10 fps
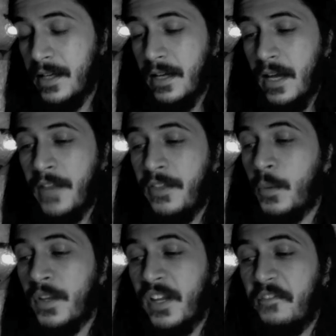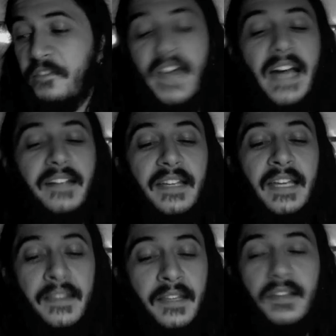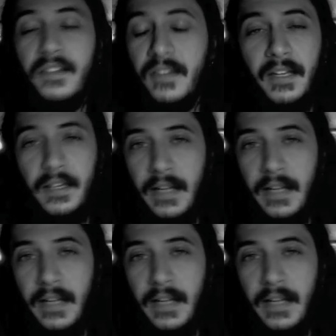And there was an effect in this thing,